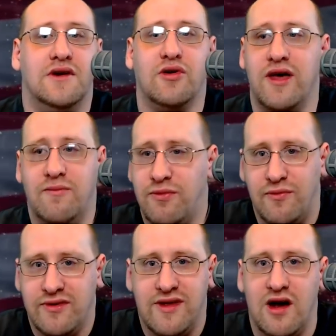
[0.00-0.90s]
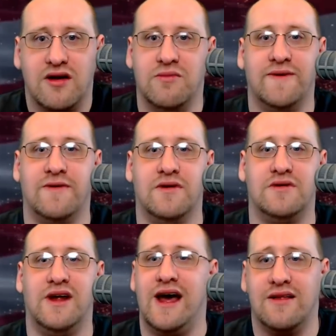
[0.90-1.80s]
Okay, what's the argument for
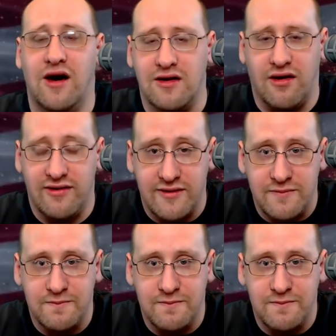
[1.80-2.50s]
denying the Holocaust?